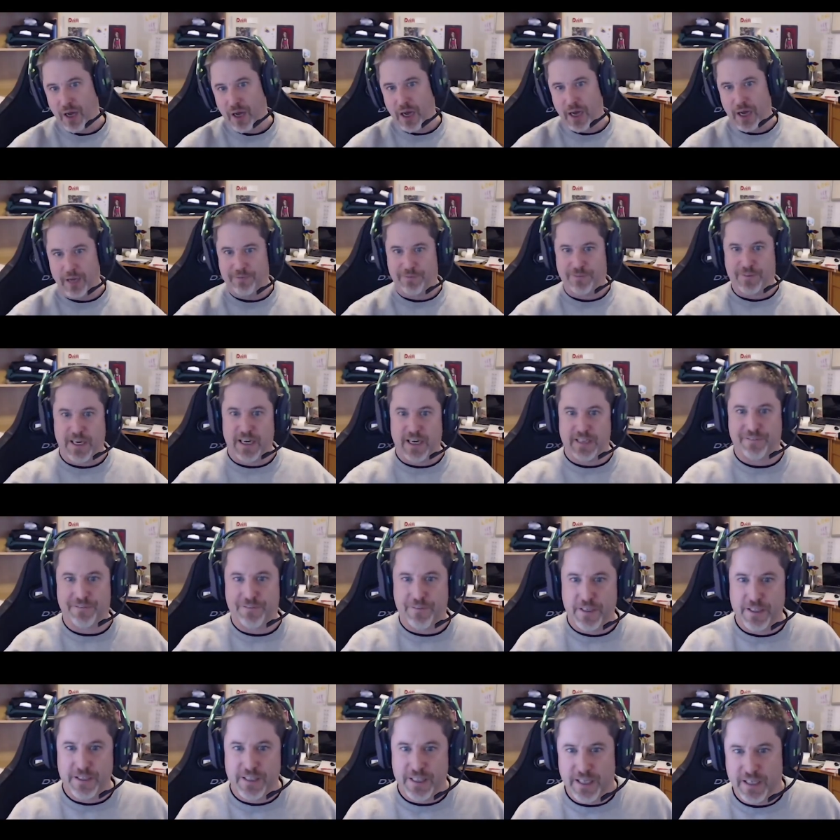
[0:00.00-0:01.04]
I've got
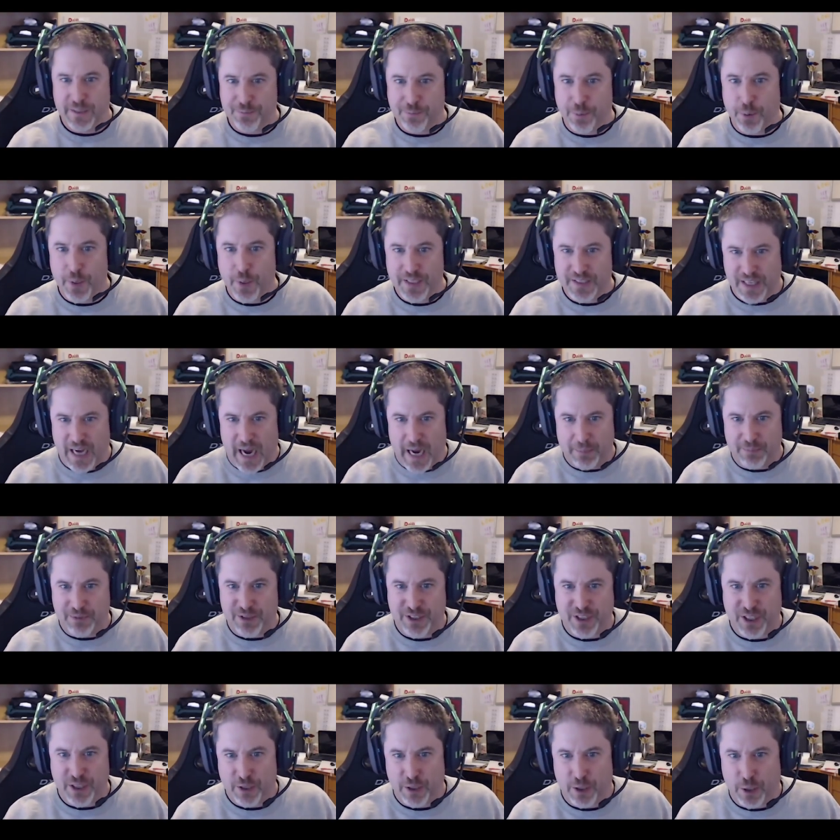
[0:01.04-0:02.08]
one hit point. I'm
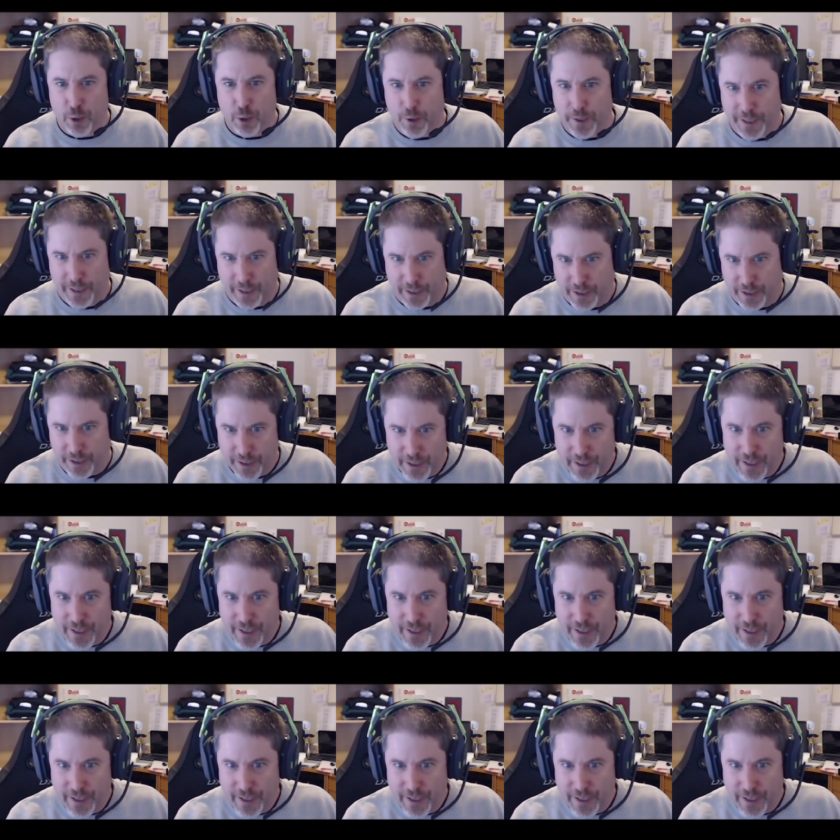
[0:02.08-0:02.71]
still going.